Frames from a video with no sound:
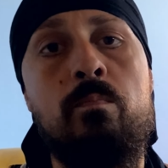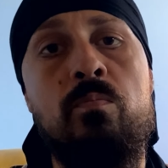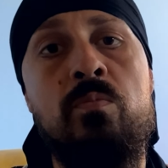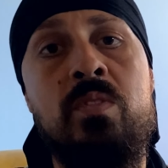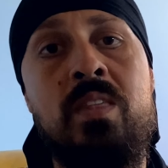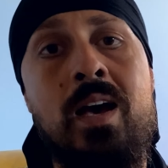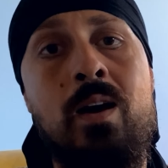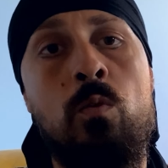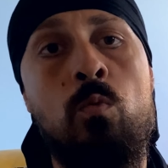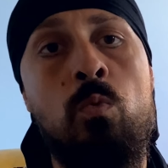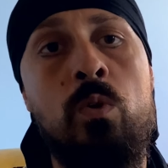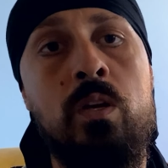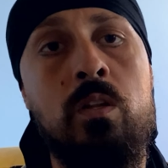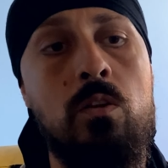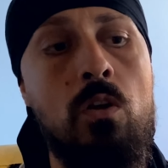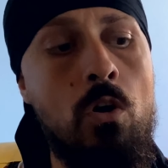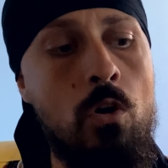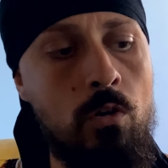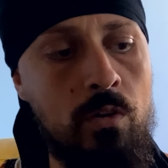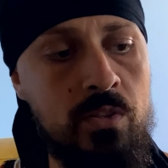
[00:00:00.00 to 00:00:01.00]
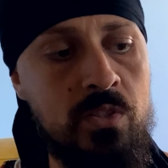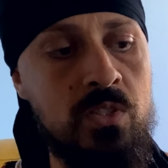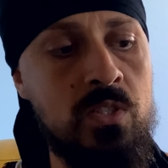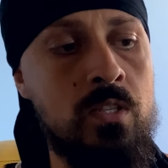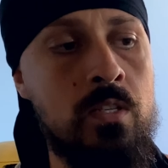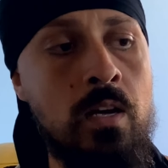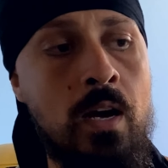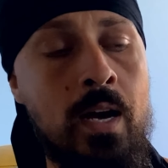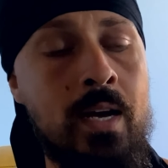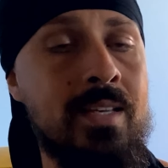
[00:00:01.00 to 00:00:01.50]
that will
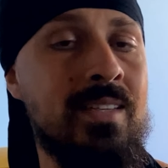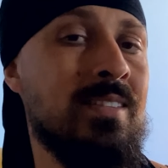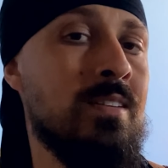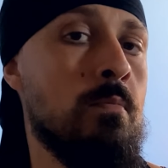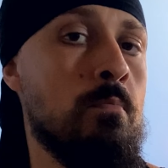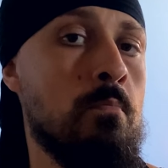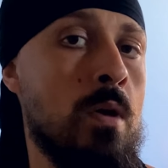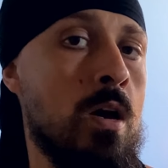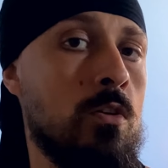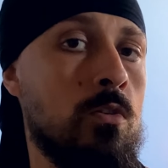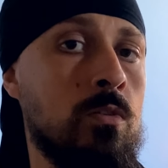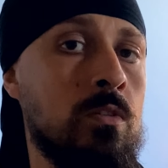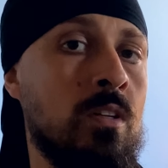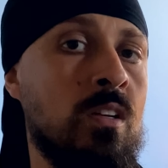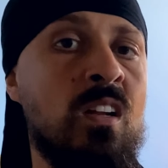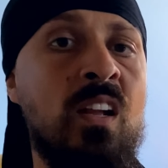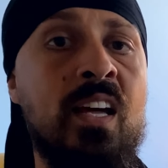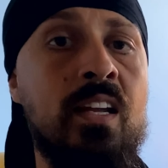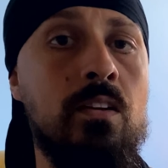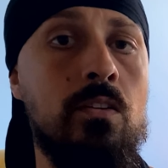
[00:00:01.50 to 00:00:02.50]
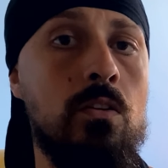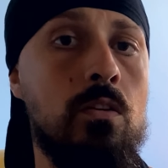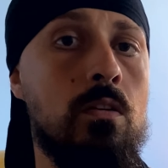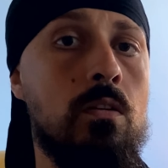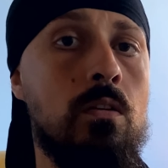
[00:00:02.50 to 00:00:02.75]
oxidize the metal, the lead.